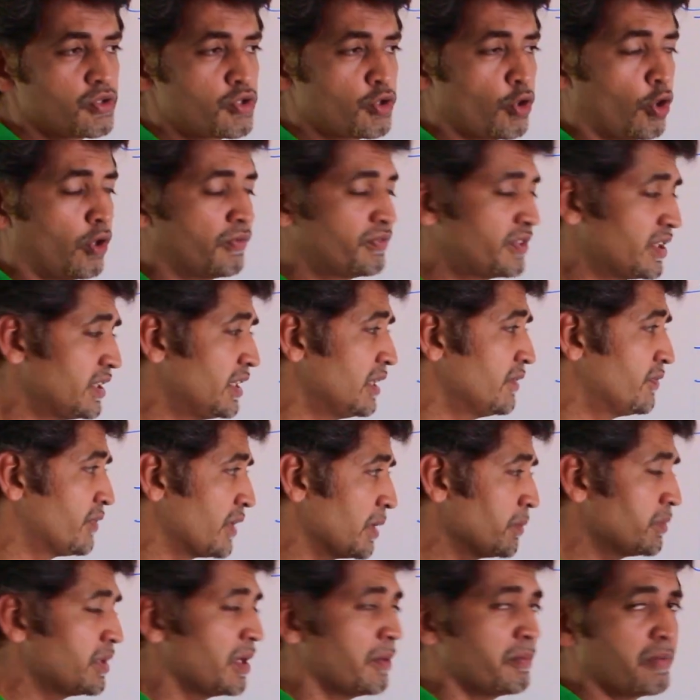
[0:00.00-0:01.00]
So after that,
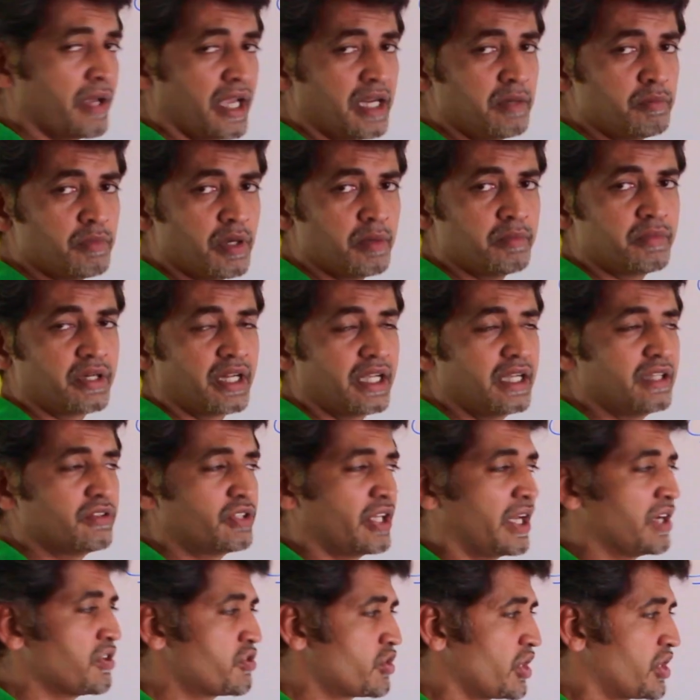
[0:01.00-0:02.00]
from the main memory,
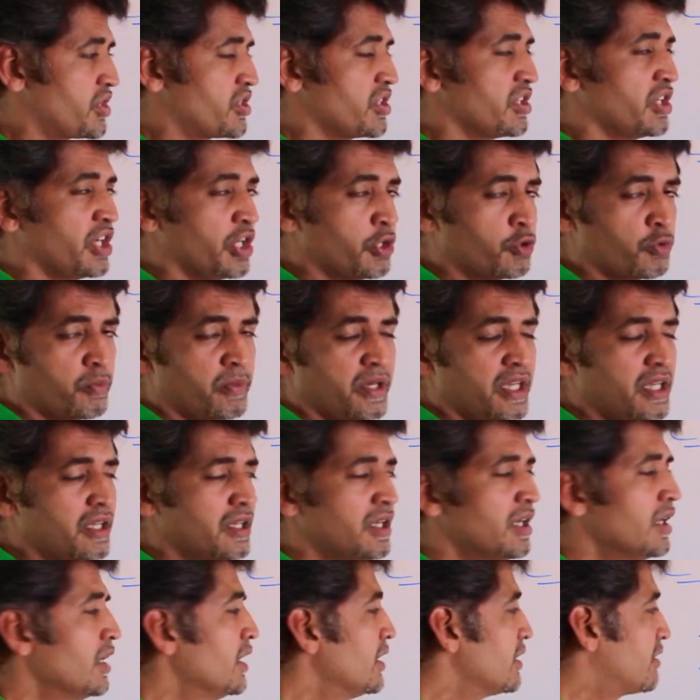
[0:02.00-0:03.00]
the instruction need to be
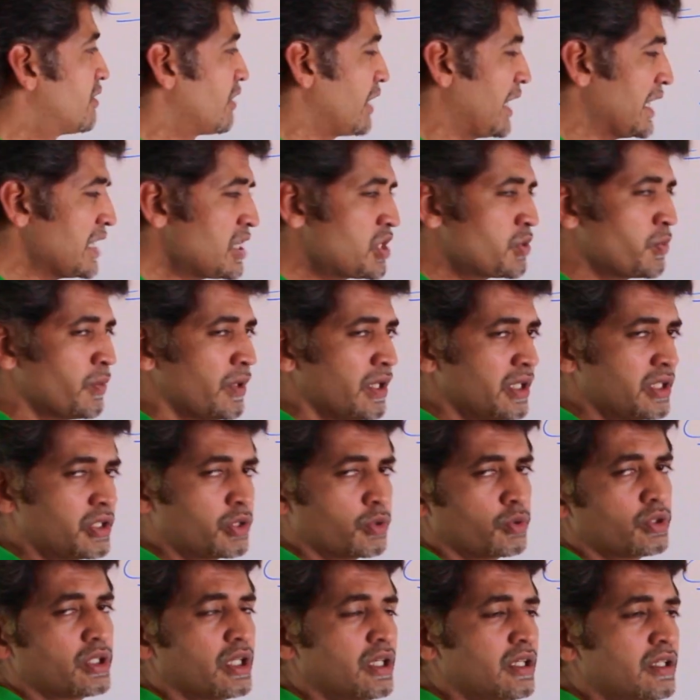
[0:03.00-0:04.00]
transferred
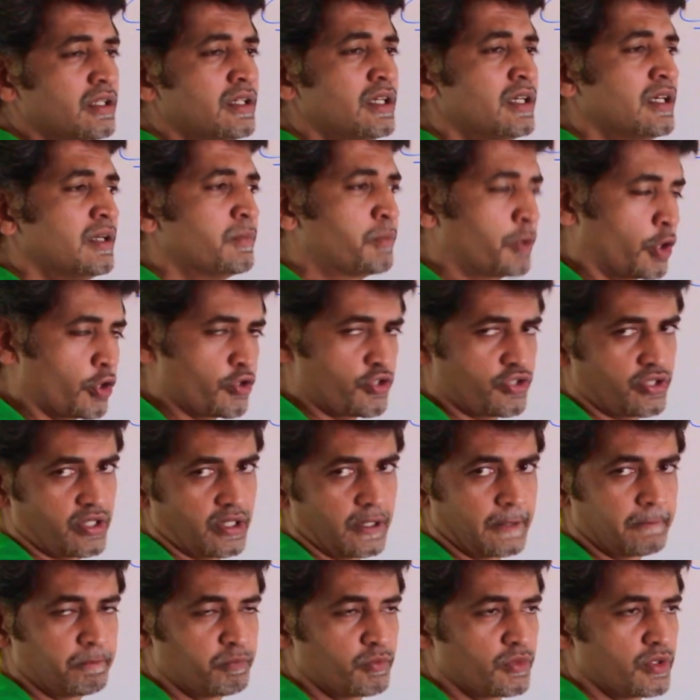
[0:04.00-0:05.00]
to the
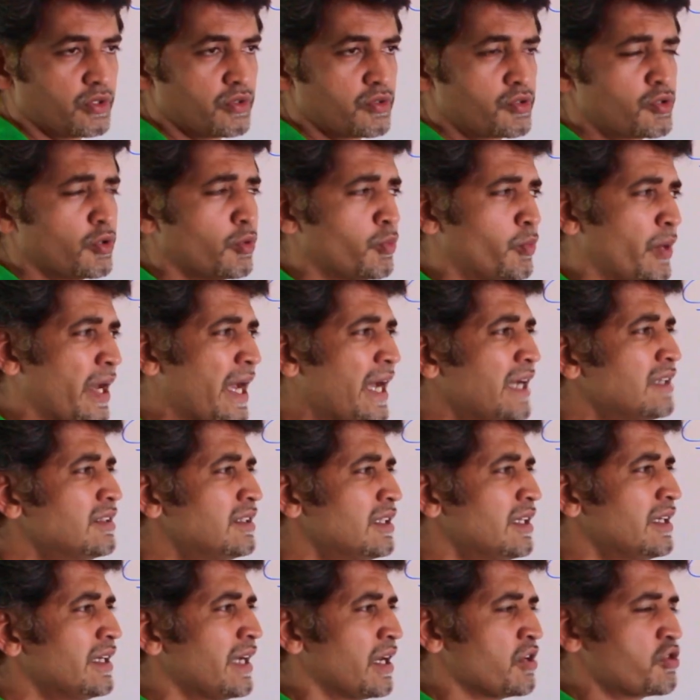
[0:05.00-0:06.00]
processor. So where
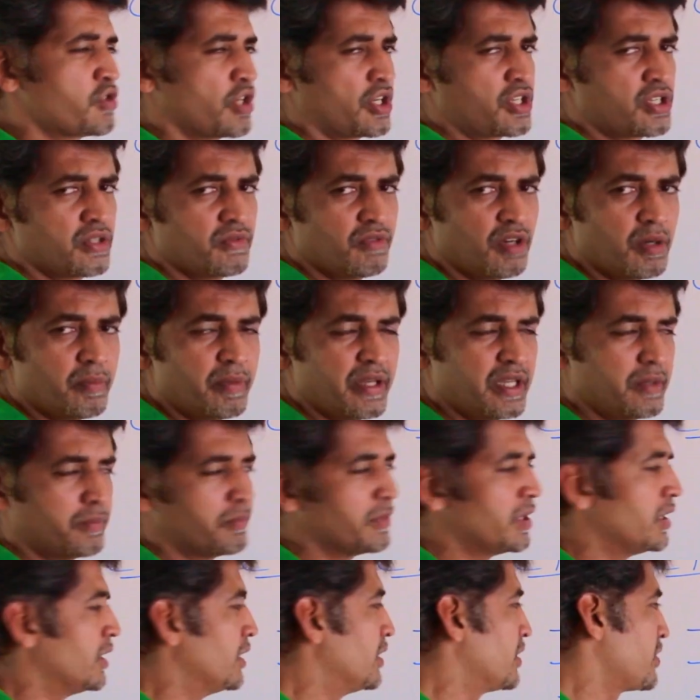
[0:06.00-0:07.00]
the instruction will
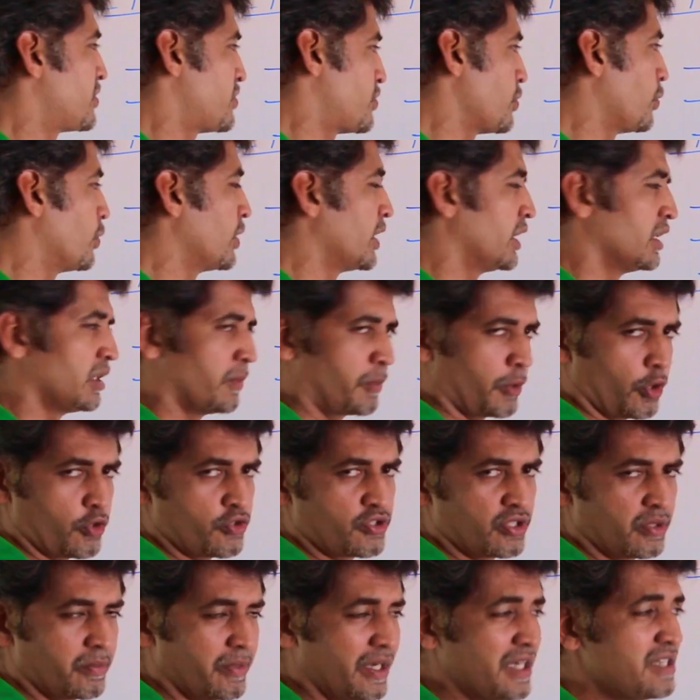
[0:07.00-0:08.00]
be stored in the
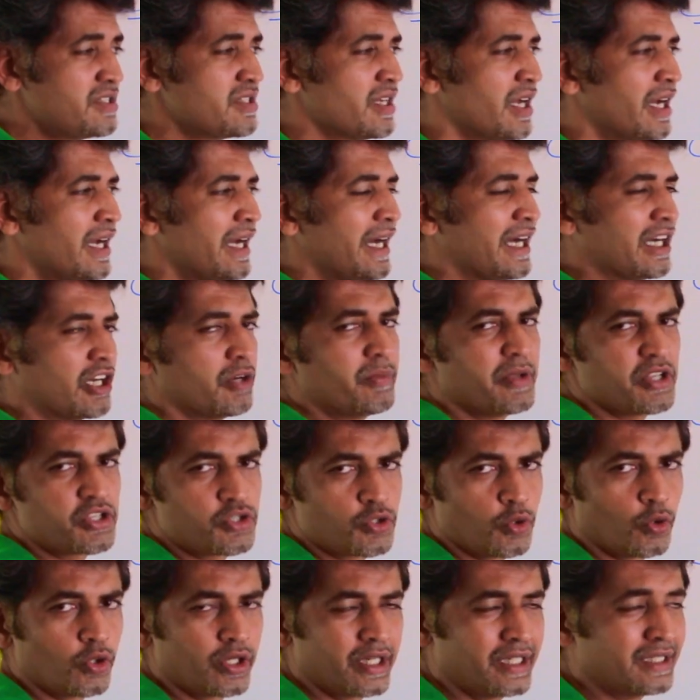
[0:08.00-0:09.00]
processor means it will be
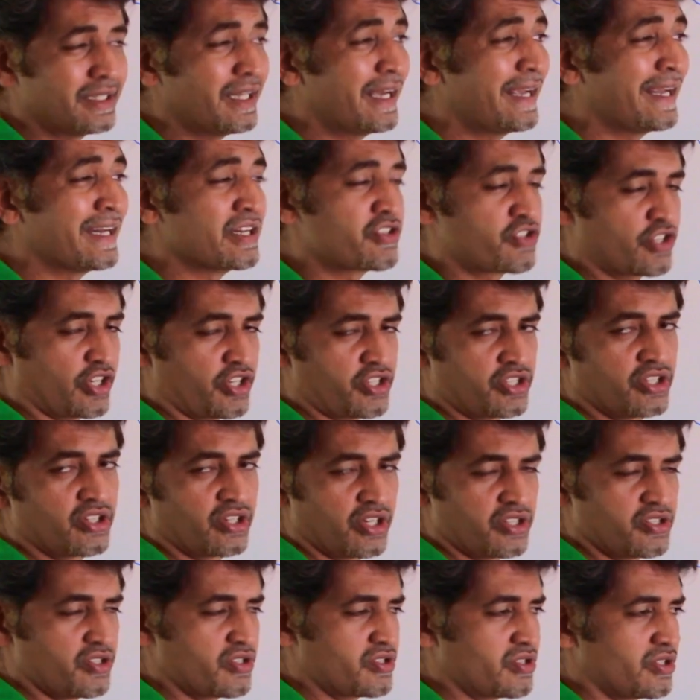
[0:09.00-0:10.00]
stored in the instruction
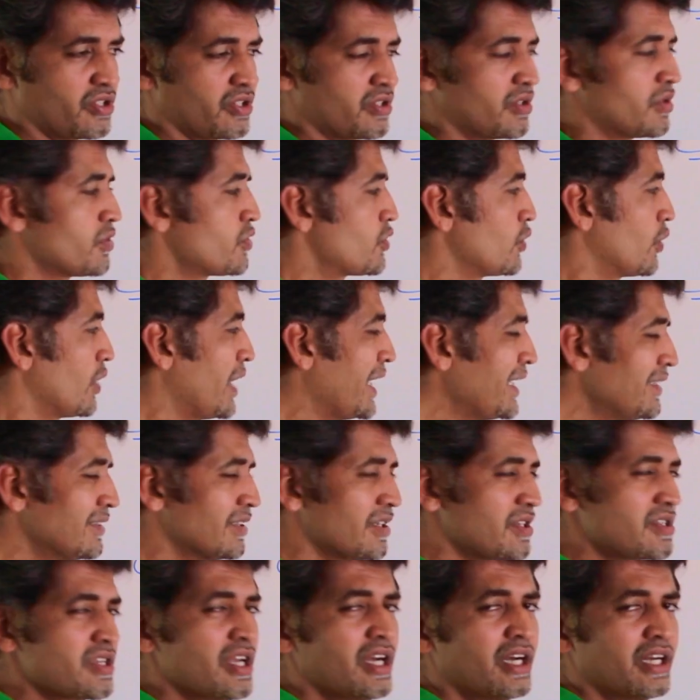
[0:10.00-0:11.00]
register. So like
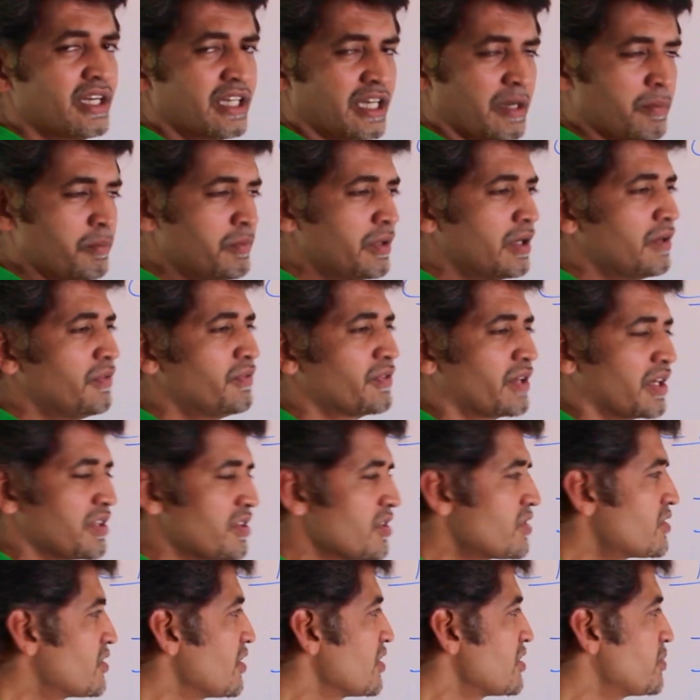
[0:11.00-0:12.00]
this, number of
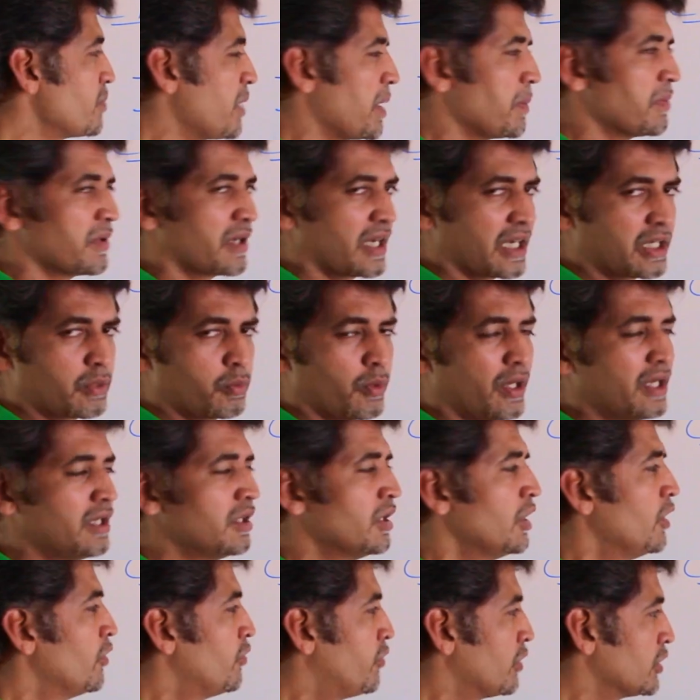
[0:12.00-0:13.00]
registers may be required
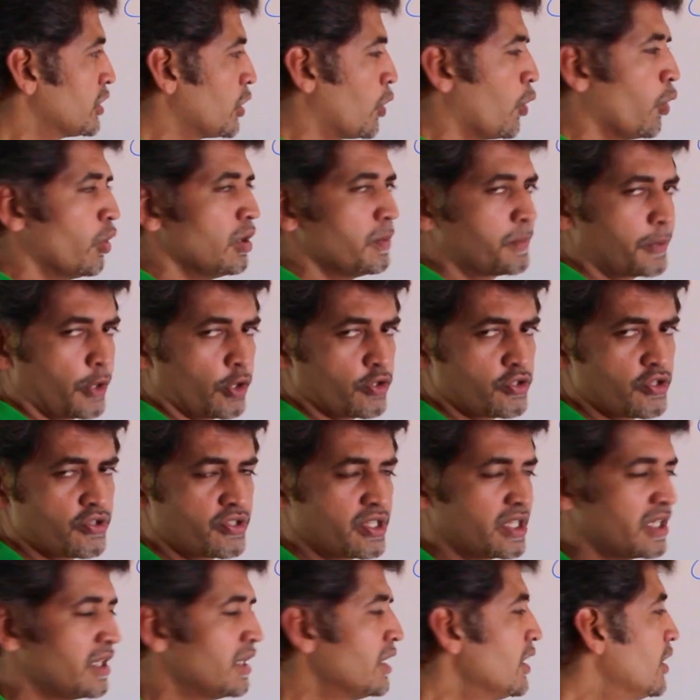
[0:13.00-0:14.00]
for the whole
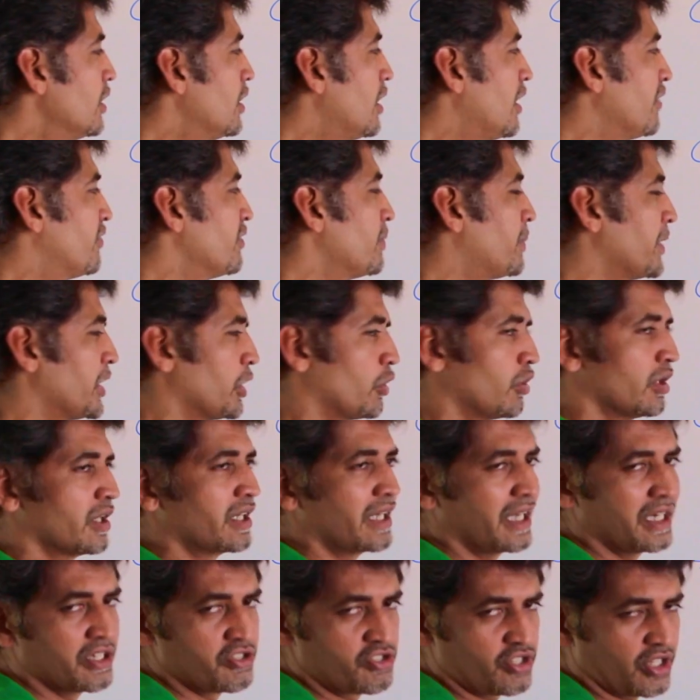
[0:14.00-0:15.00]
processing of a
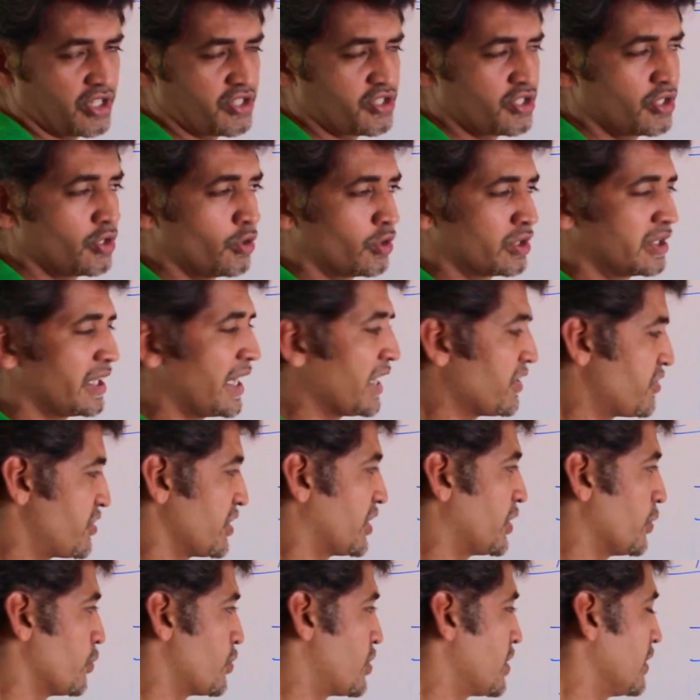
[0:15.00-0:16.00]
particular instruction or the
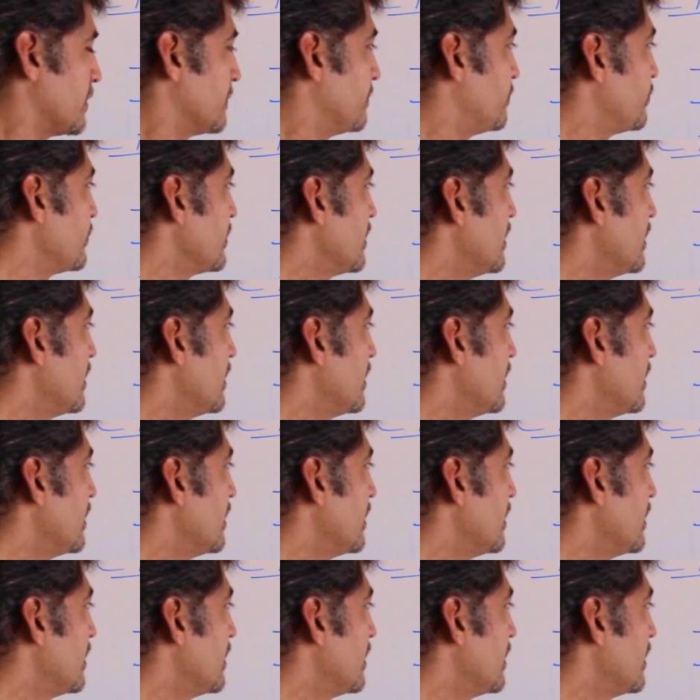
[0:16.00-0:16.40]
execution.